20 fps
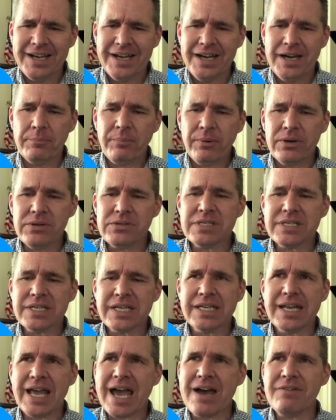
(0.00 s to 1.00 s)
A person
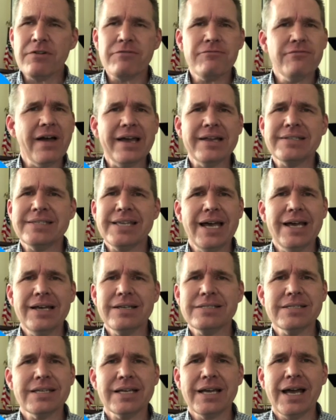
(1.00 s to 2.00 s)
can have a
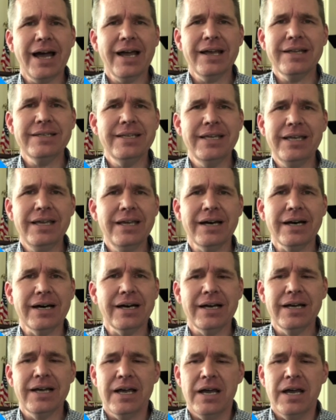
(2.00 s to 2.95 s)
fantastic idea,